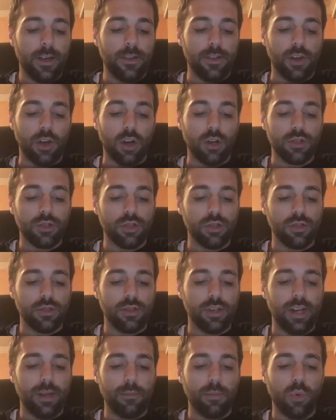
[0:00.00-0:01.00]
The Archers,
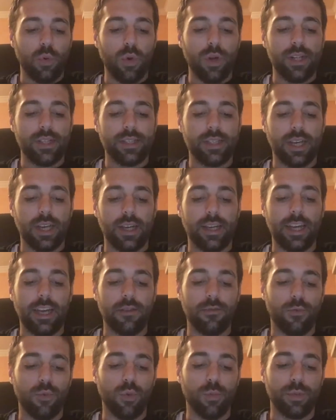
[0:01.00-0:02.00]
their hit points
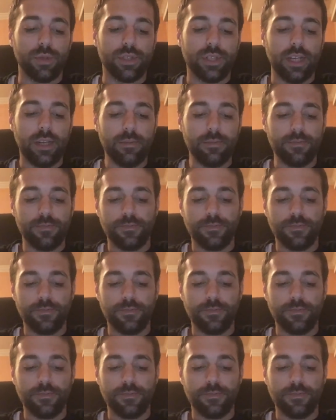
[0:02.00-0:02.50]
down 4%.